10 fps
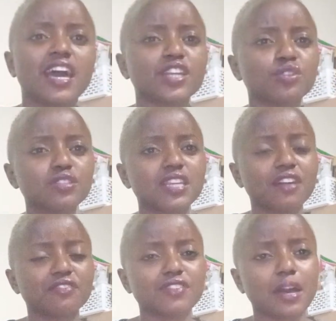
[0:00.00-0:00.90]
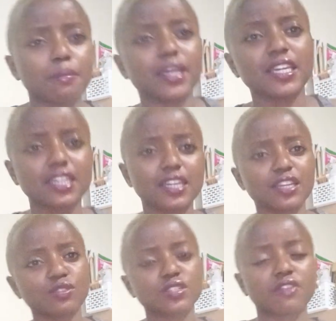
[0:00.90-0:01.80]
I don't have a
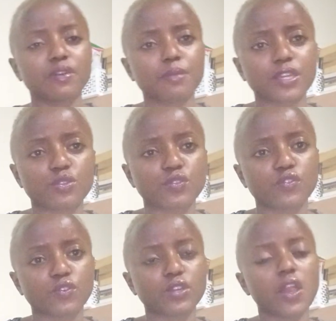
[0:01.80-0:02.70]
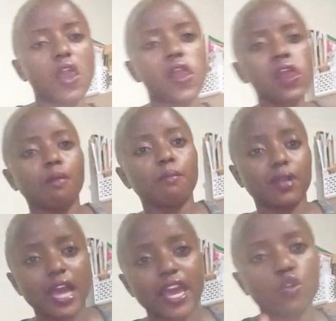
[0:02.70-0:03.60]
microphone,
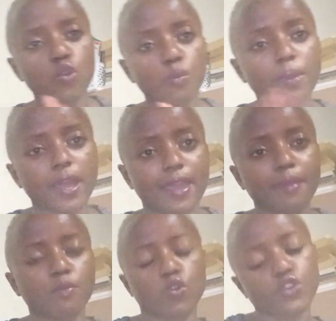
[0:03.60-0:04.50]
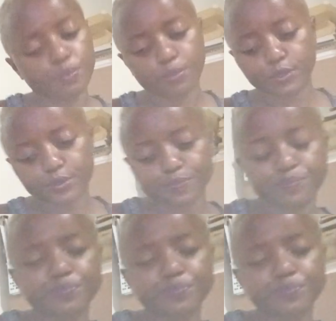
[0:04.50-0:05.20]
but I hope I am audible.